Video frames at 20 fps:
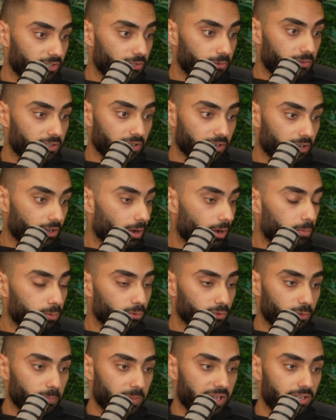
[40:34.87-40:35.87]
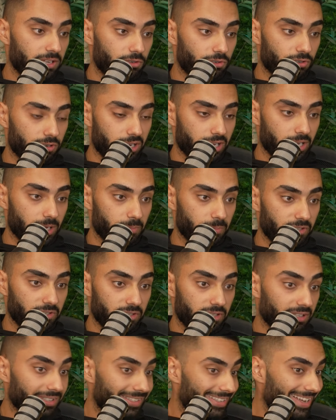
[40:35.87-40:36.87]
He's done a couple Spain trips. He's
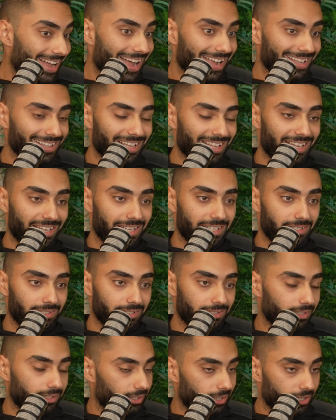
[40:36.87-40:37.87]
done Thailand.